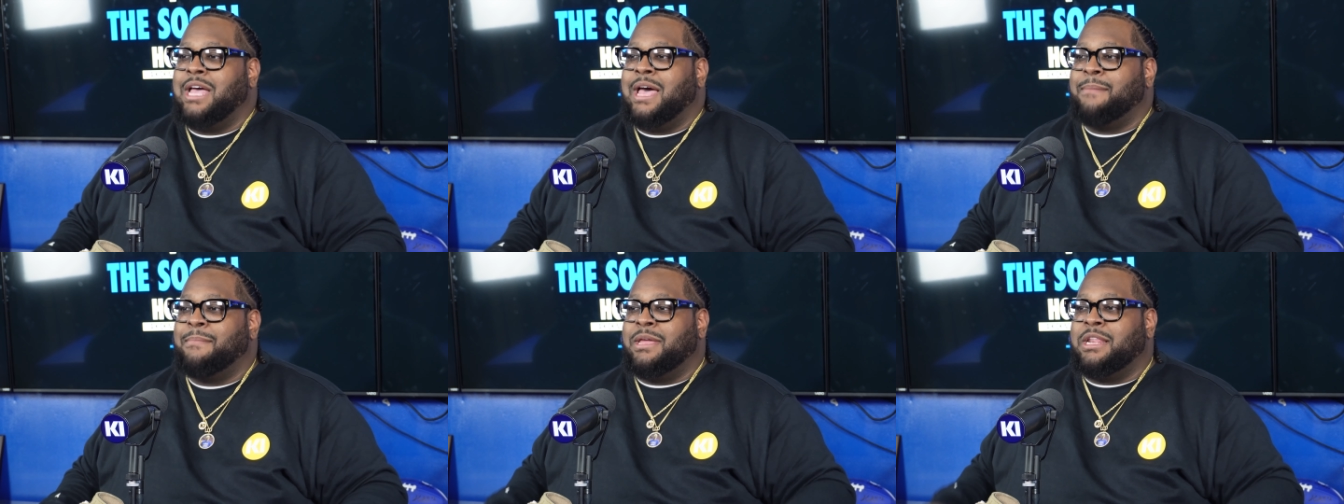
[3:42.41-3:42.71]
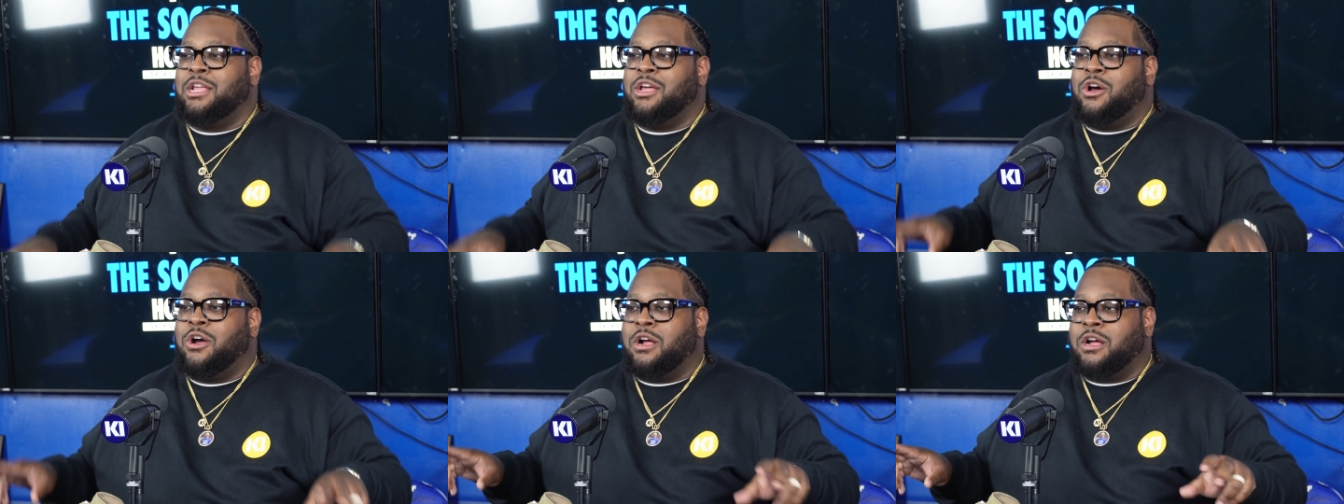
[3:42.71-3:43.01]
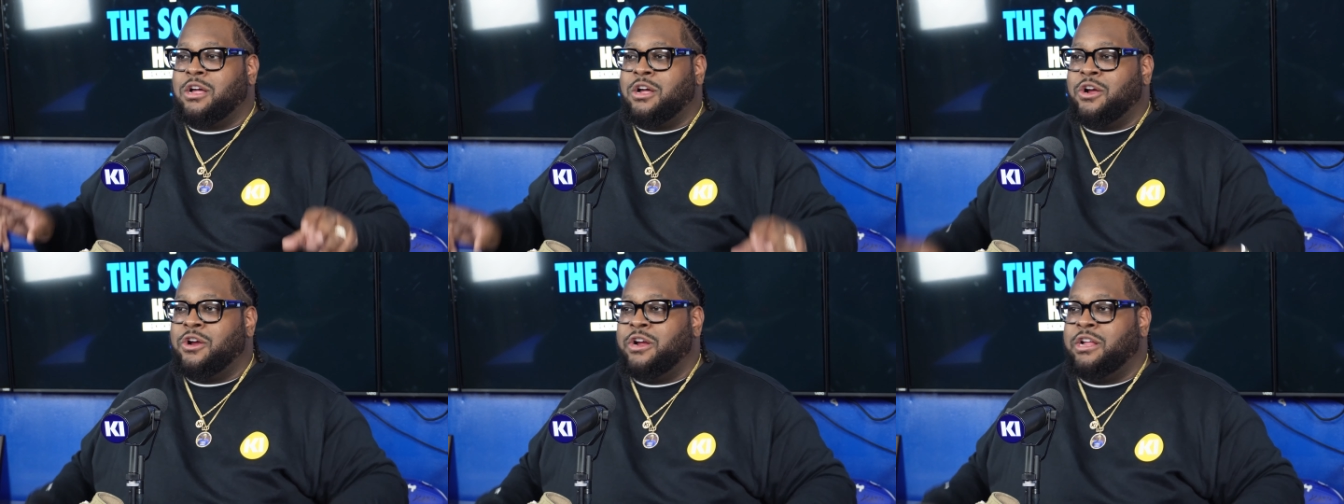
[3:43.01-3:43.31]
how many are
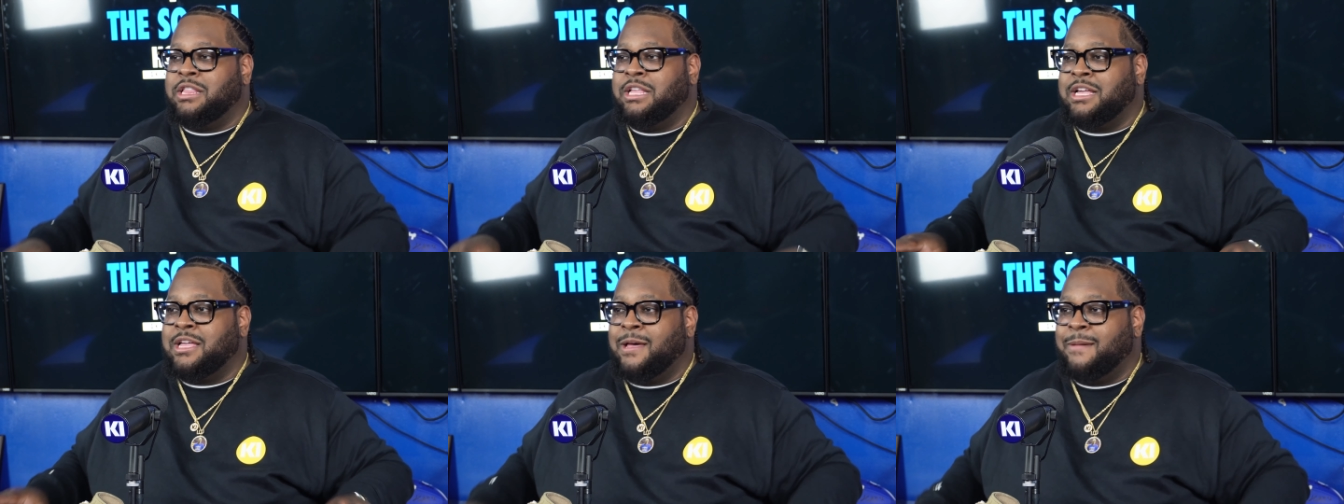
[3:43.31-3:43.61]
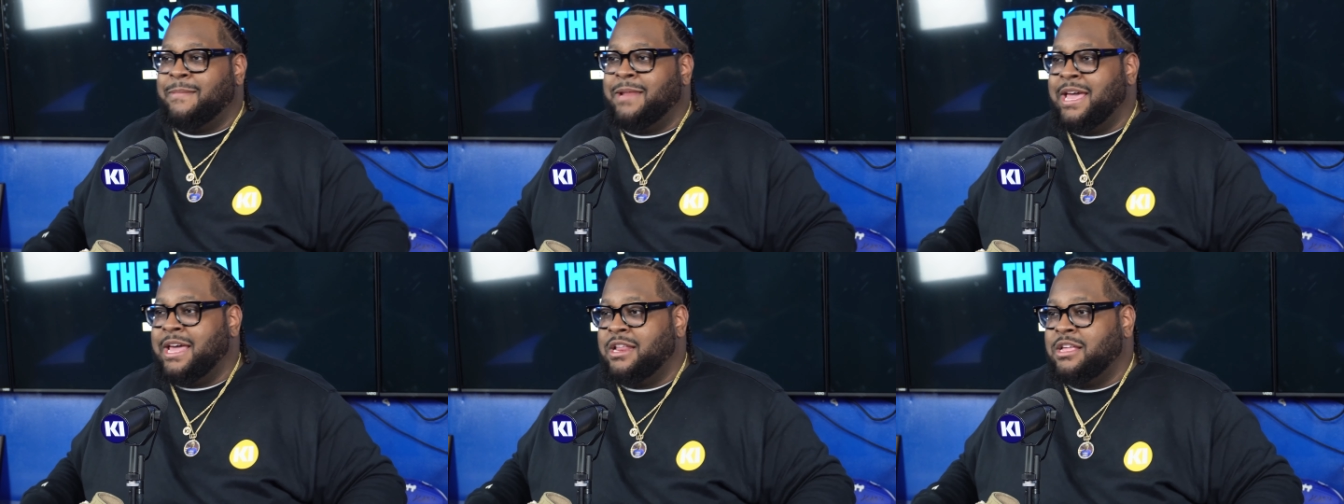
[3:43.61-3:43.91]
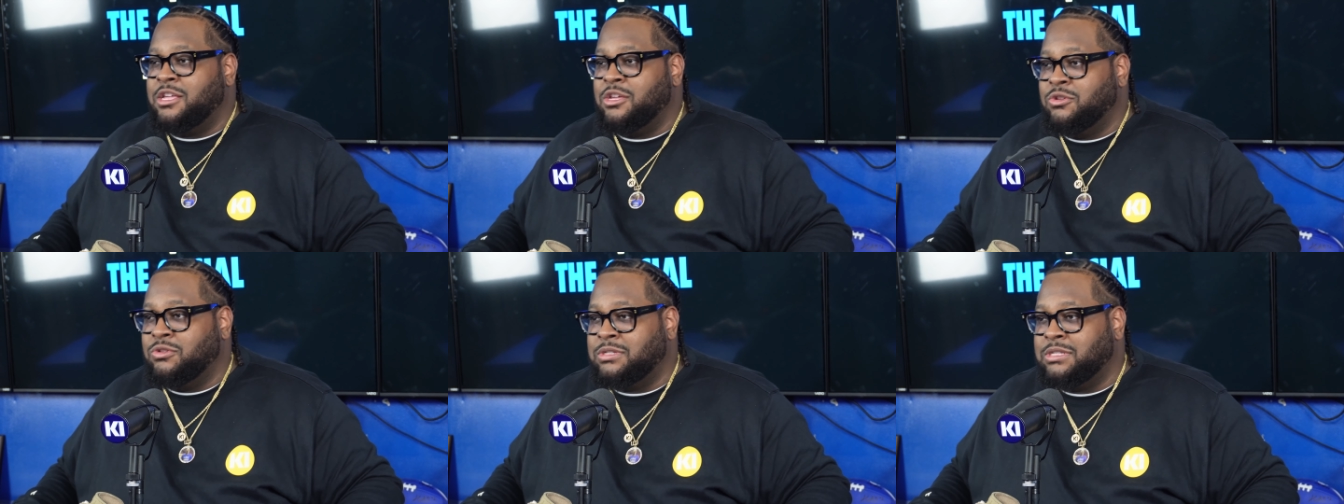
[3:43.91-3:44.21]
currently coming out
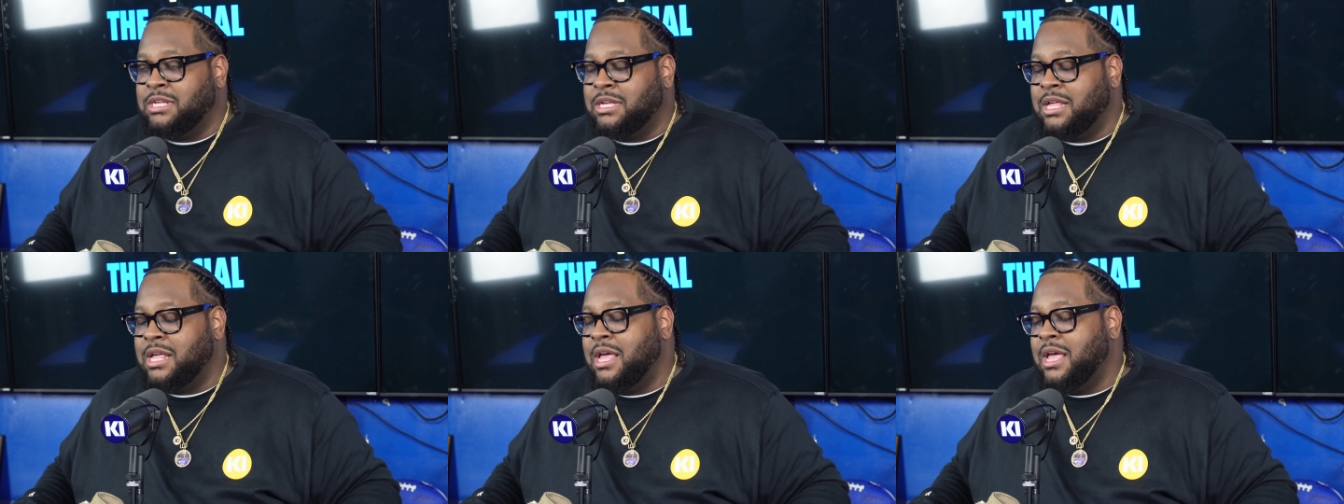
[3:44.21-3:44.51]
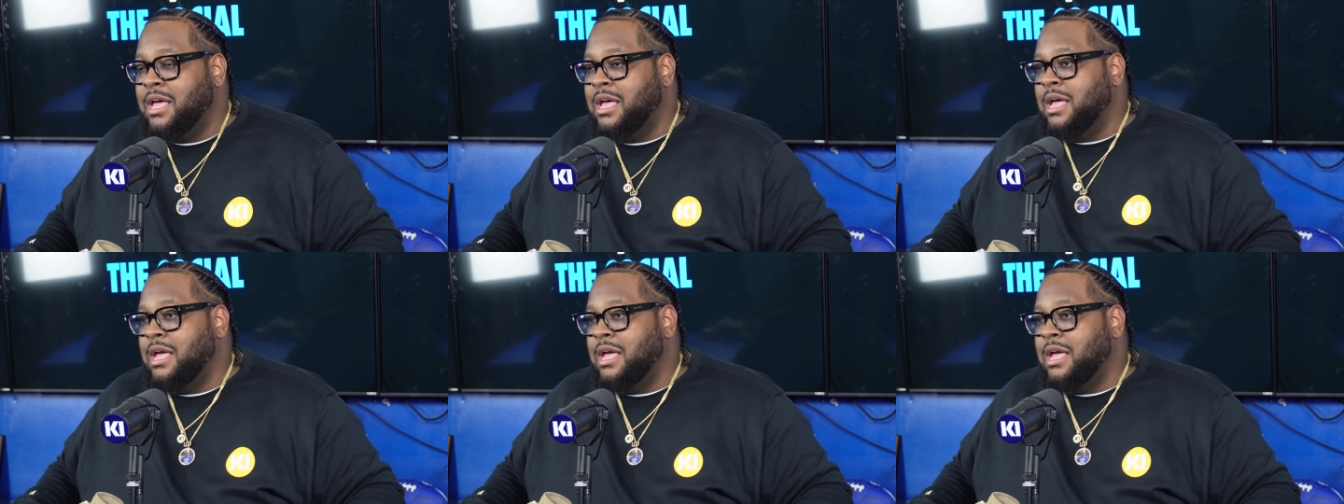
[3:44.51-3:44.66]
of Houston.